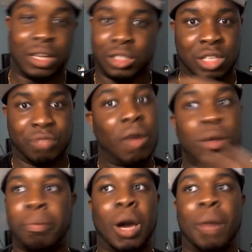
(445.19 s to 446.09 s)
she's
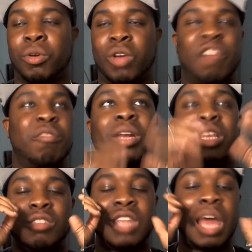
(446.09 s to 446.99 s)
very popular.
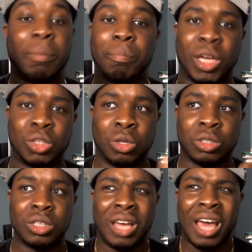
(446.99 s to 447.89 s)
Everybody's snapping pictures.